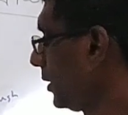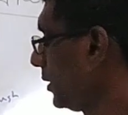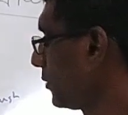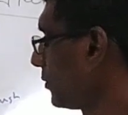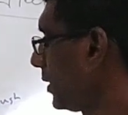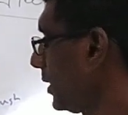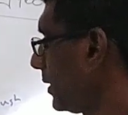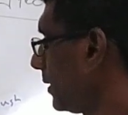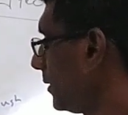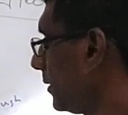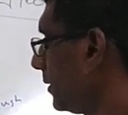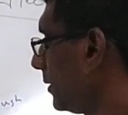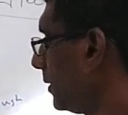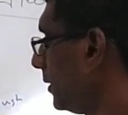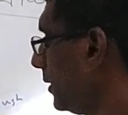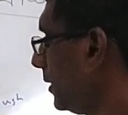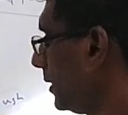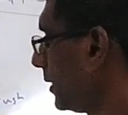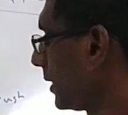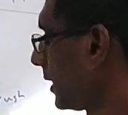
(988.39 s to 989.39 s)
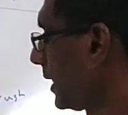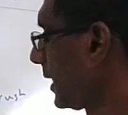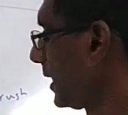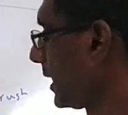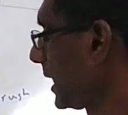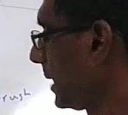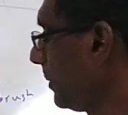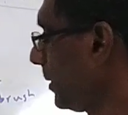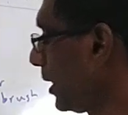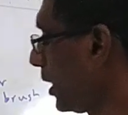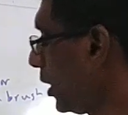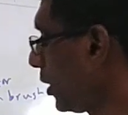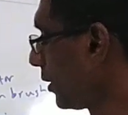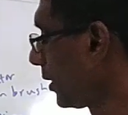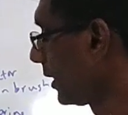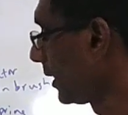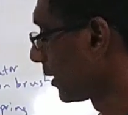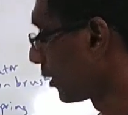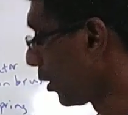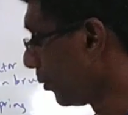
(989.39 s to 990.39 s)
this one. Current coming
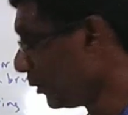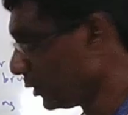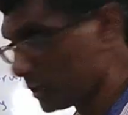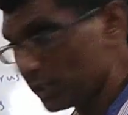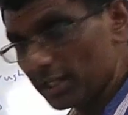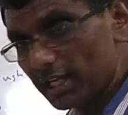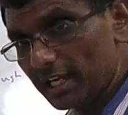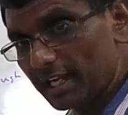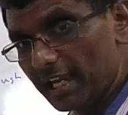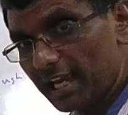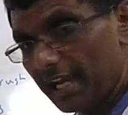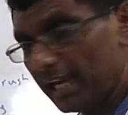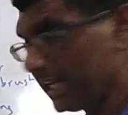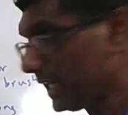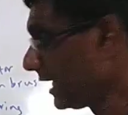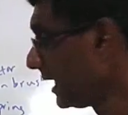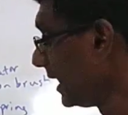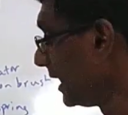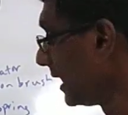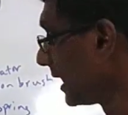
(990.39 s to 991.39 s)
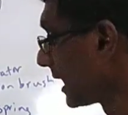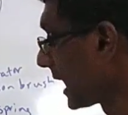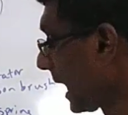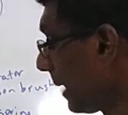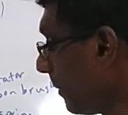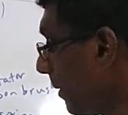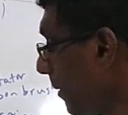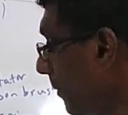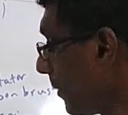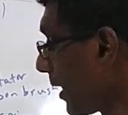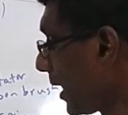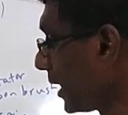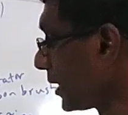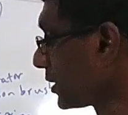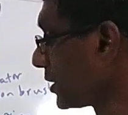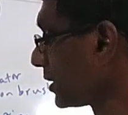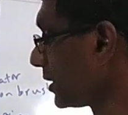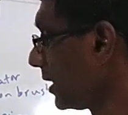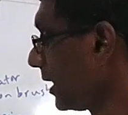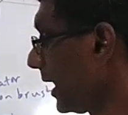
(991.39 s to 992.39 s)
out, commutator again, carbon brush
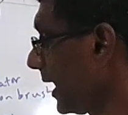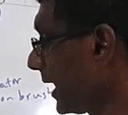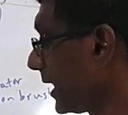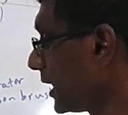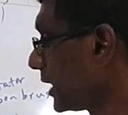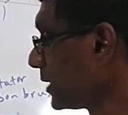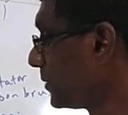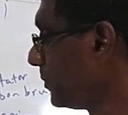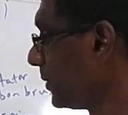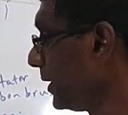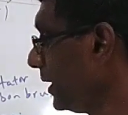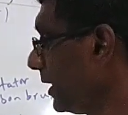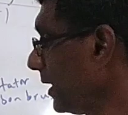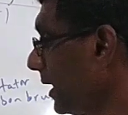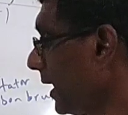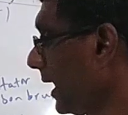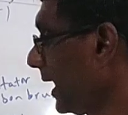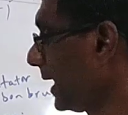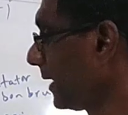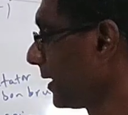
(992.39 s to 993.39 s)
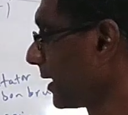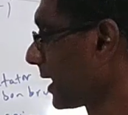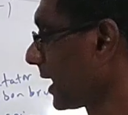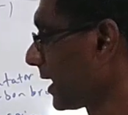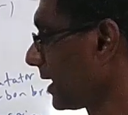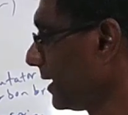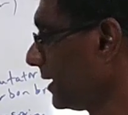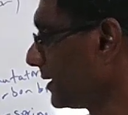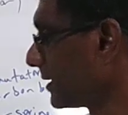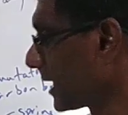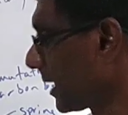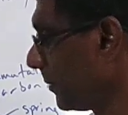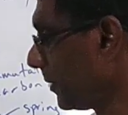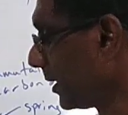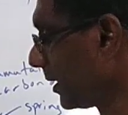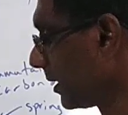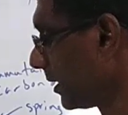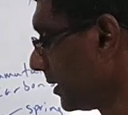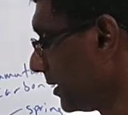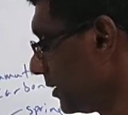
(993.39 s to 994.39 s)
and the spring, and the current is
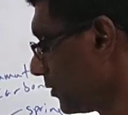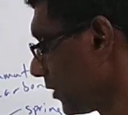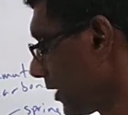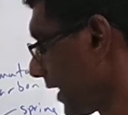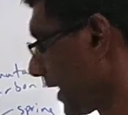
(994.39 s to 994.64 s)
coming. This one